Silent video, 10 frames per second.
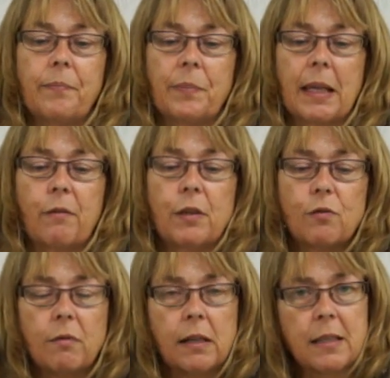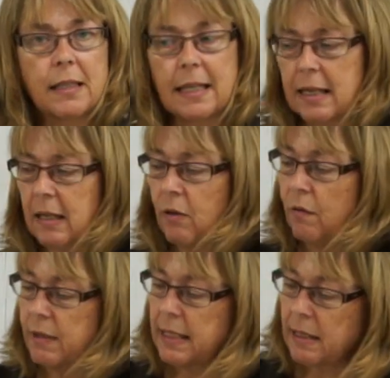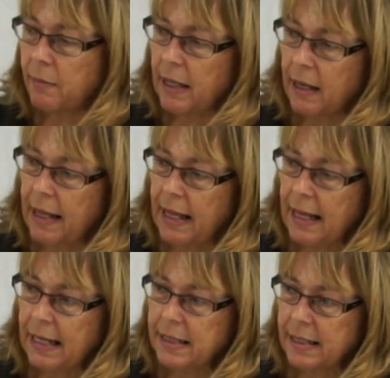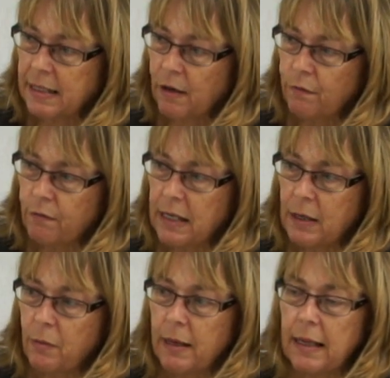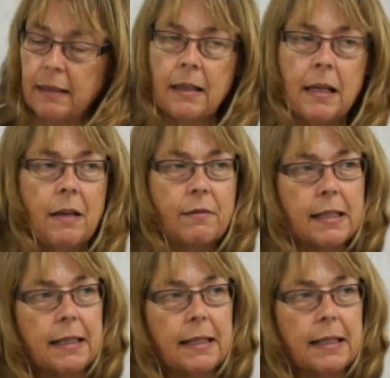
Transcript: If it's rustic, obviously something like that lends itself really well. If it's a